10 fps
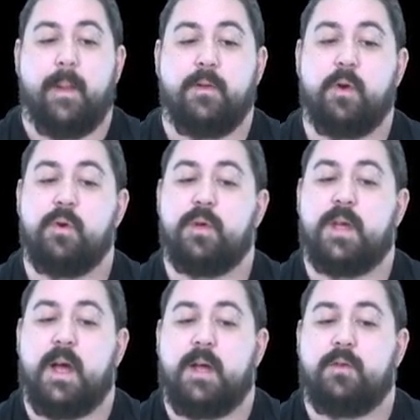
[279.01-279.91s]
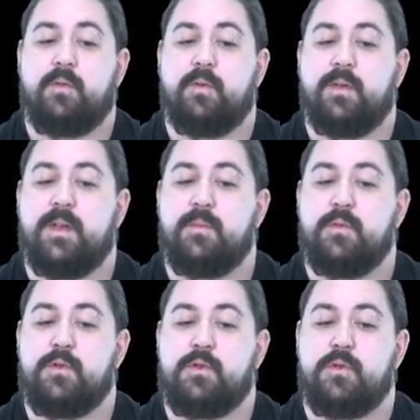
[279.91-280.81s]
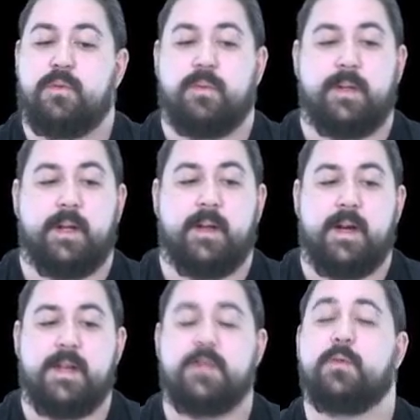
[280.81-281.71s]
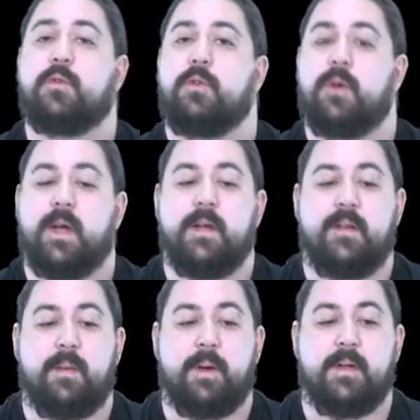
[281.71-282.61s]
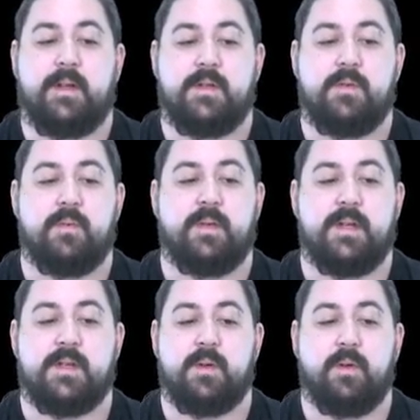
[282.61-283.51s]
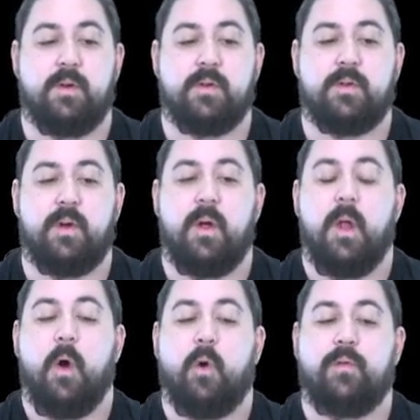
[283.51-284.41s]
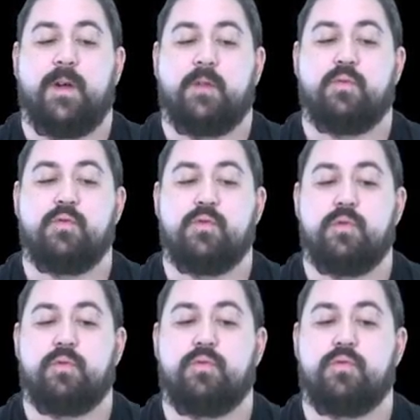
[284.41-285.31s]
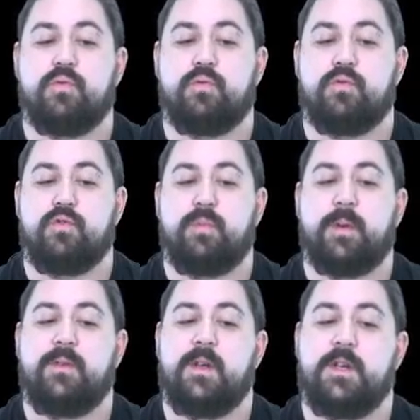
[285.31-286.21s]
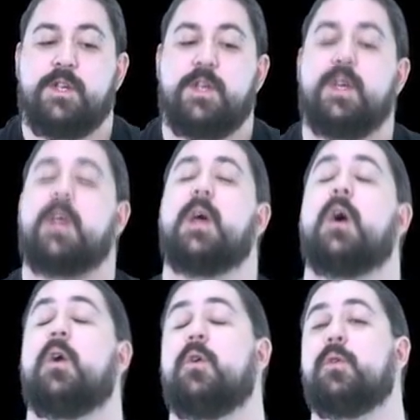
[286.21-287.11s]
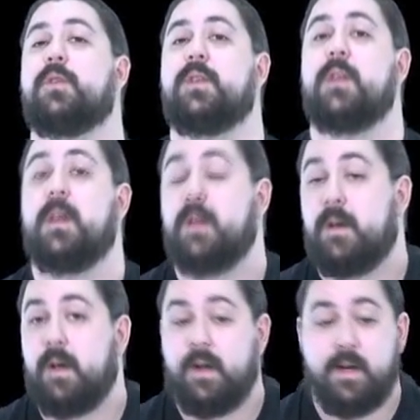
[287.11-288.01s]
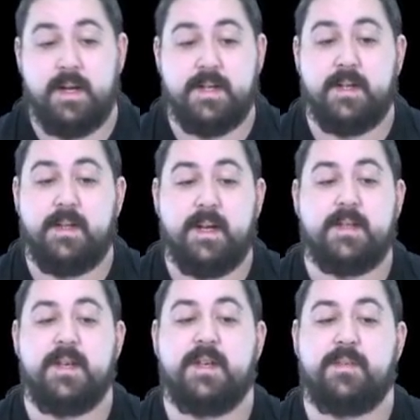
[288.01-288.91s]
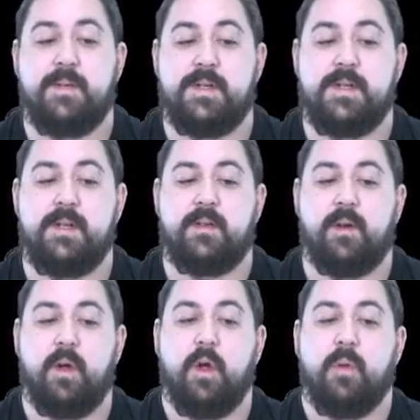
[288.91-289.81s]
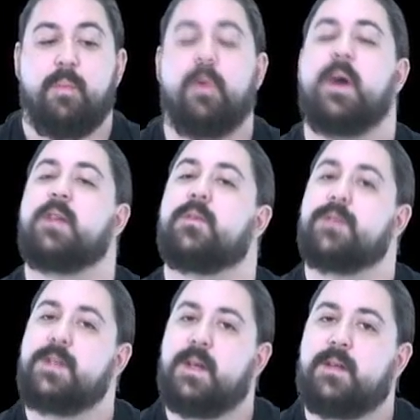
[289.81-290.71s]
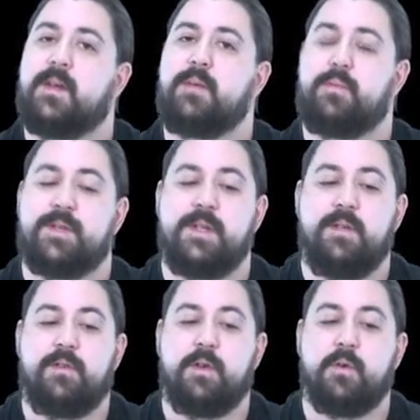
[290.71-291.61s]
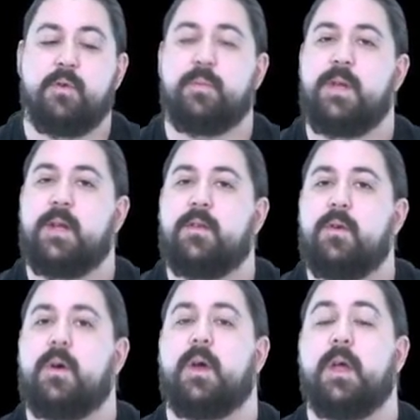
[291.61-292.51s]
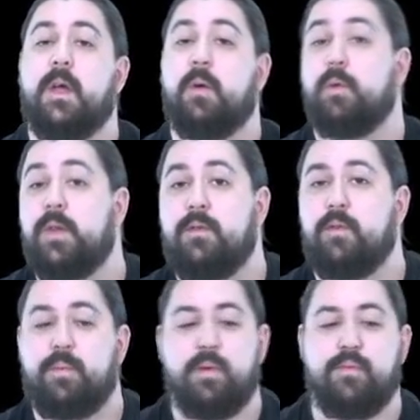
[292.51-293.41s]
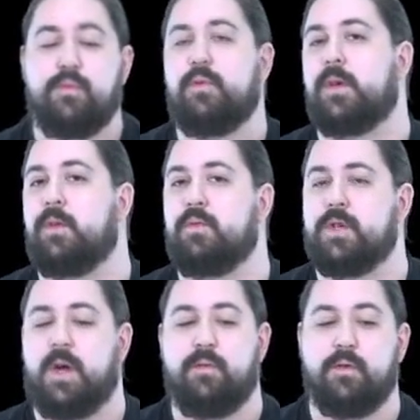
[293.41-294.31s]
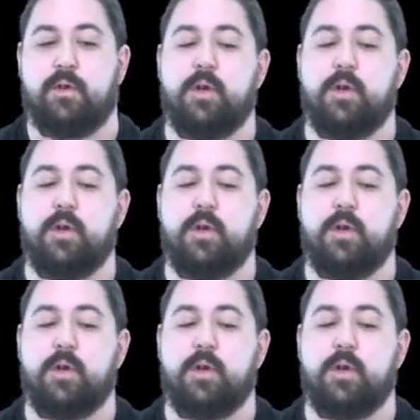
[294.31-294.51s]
In the case of an address demotion, therefore a descending reinterpretation, we'll always privilege the explicit syntax to tell the compiler and the future developer who will use your code that the demotion was made on purpose and wasn't a programming mistake.